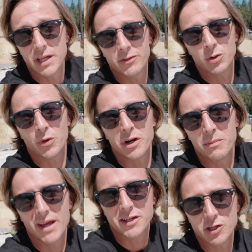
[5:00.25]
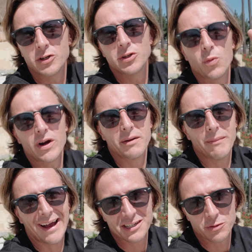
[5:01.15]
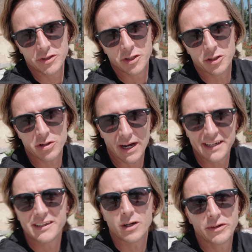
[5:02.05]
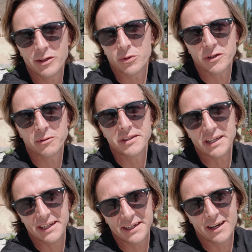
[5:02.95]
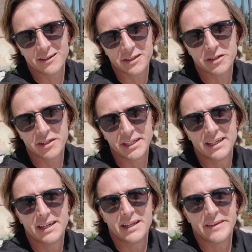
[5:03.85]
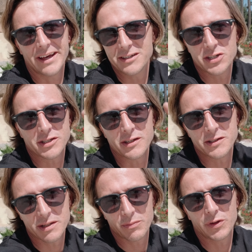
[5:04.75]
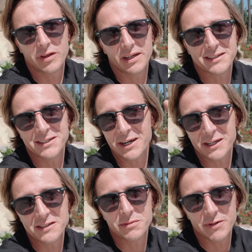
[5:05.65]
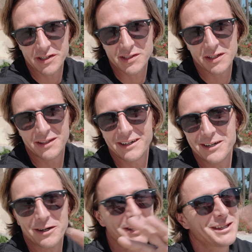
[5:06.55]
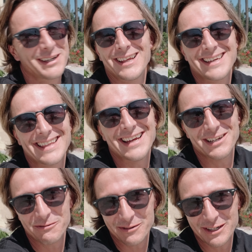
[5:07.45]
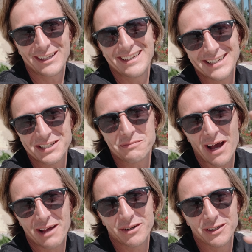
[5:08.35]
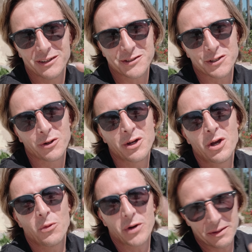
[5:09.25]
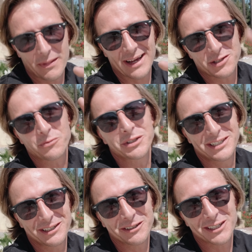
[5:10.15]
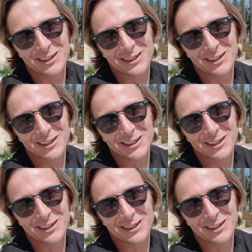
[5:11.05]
you definitely want to make sure you wear a mask when you're grinding or really working with any concrete. That is just a simple thing. It's not a conspiracy theory or anything like that. It really is bad for your lungs. So wear a mask when dealing with